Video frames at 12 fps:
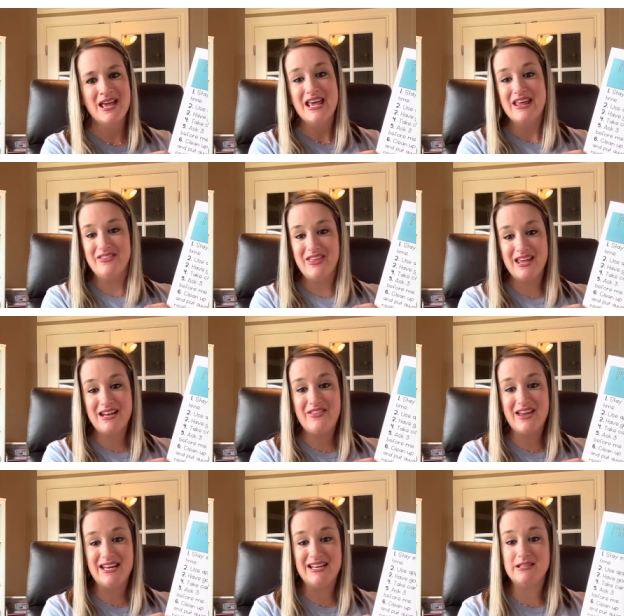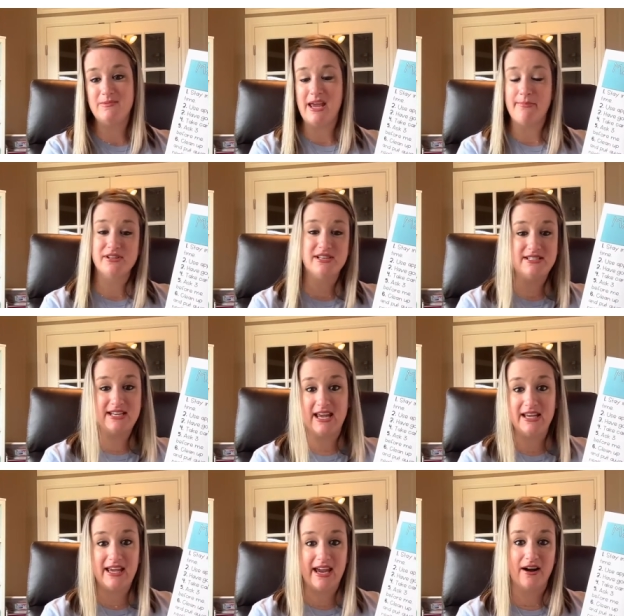Then they need to be able to
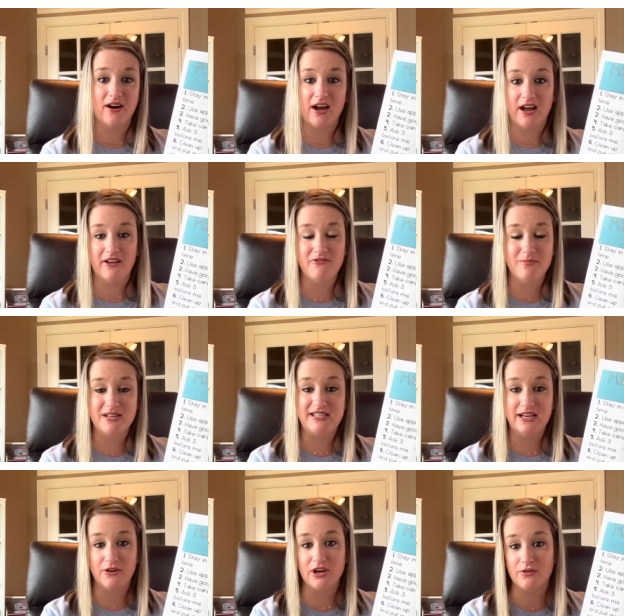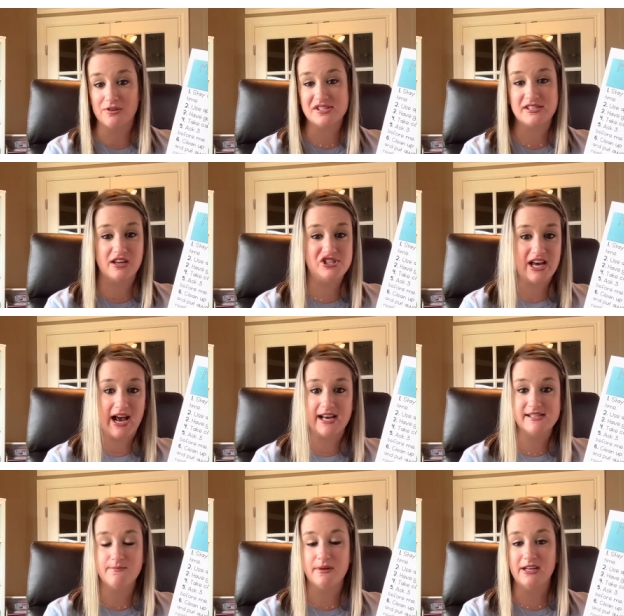take care of materials such as
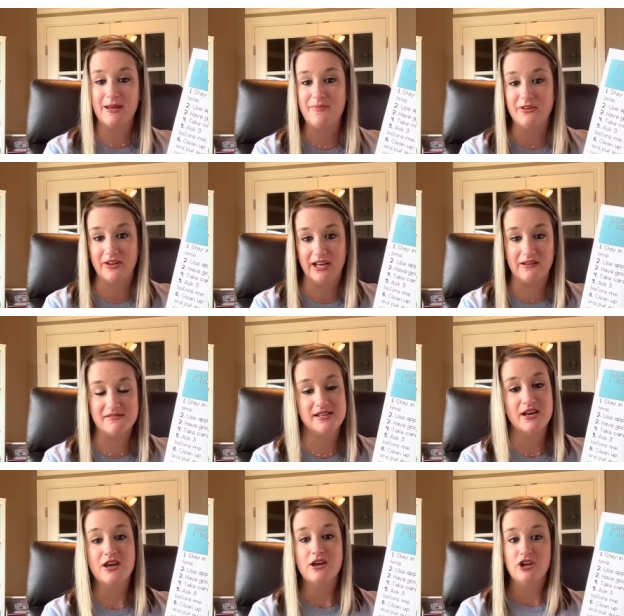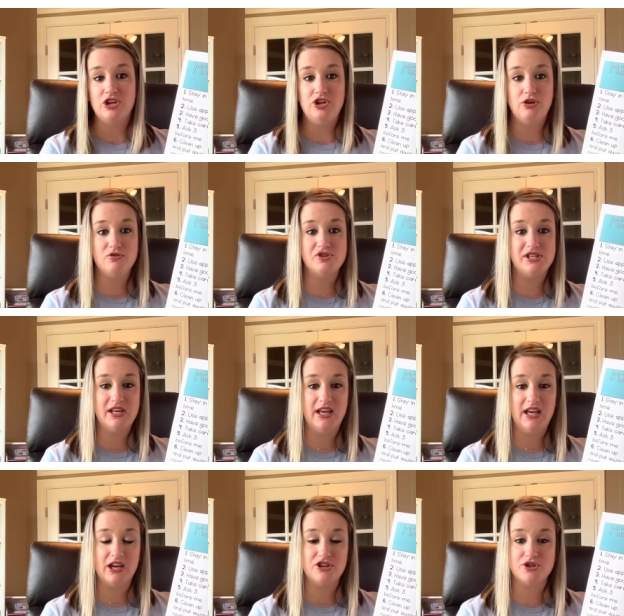manipulatives,
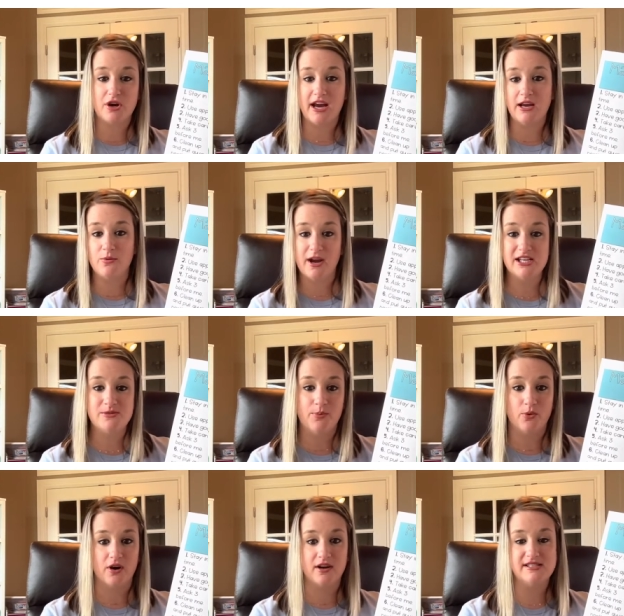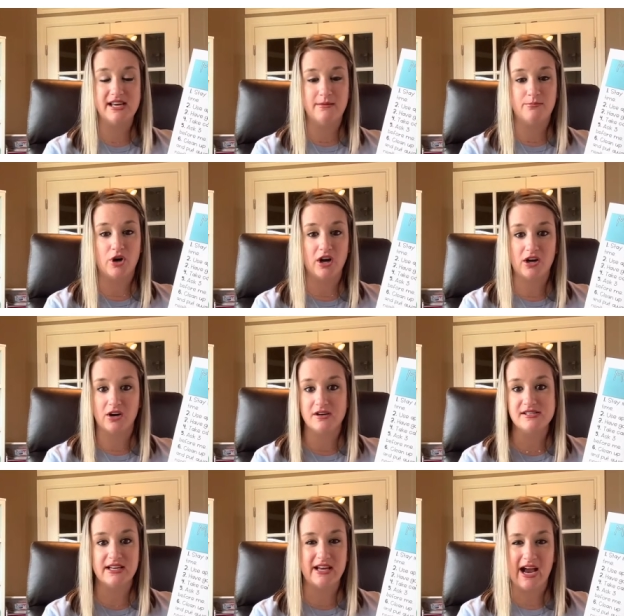using dry erase boards and markers,
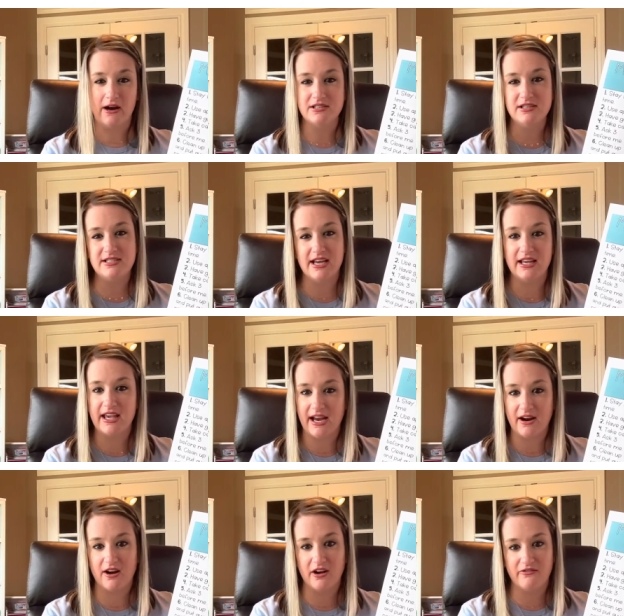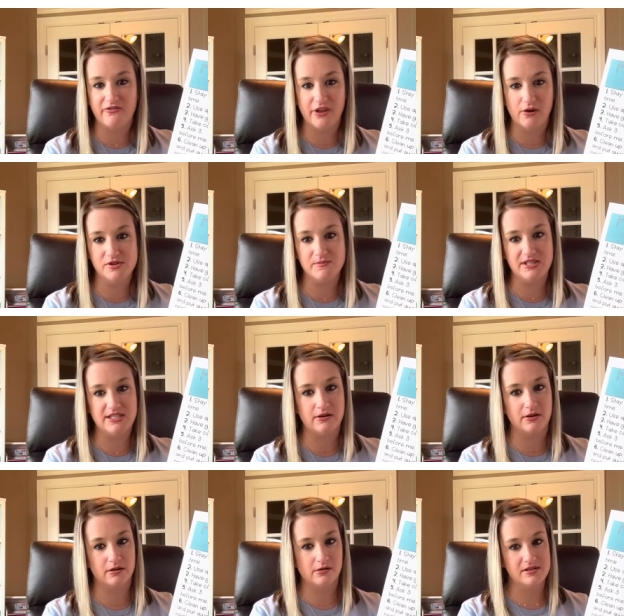and how to take care of those
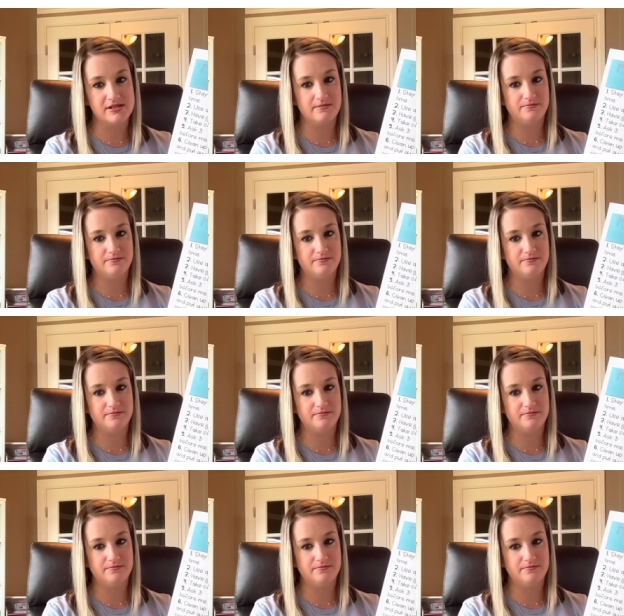materials.